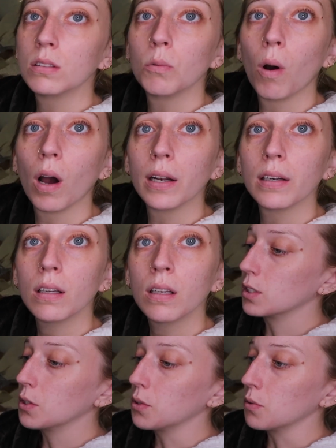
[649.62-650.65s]
one,
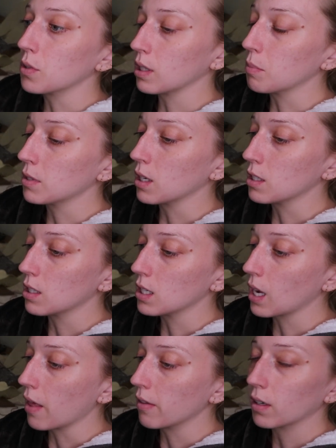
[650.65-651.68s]
to slip stitch it
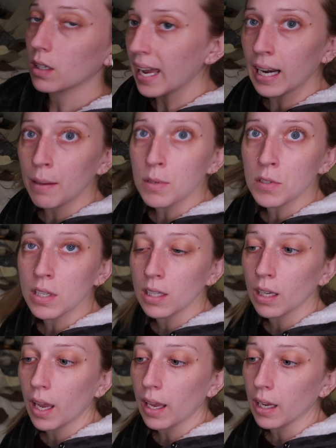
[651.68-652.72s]
together. And I'm
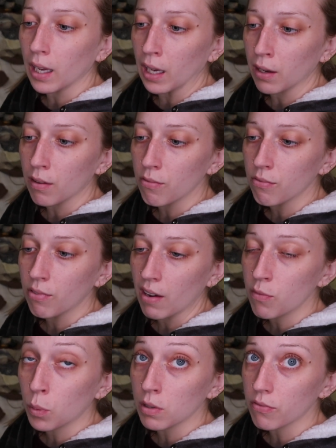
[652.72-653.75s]
using a
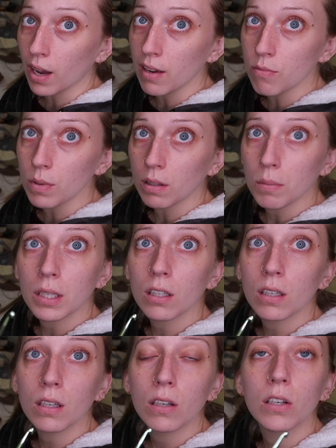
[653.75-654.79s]
5.5
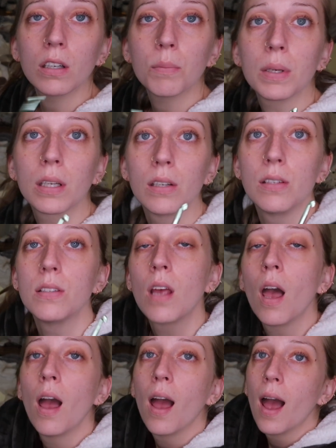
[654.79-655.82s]
millimeter hook because
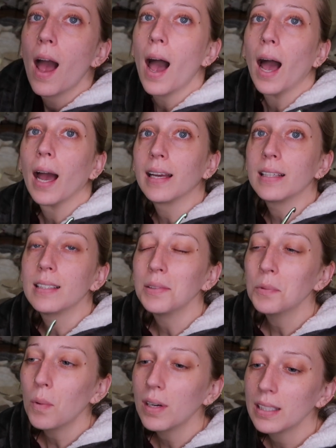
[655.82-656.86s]
I
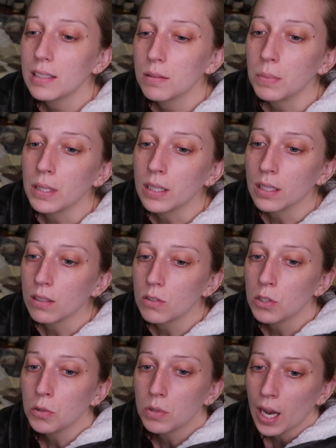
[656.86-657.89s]
didn't want it to be
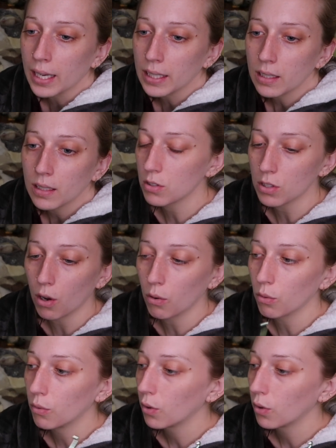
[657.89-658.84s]
too tight. So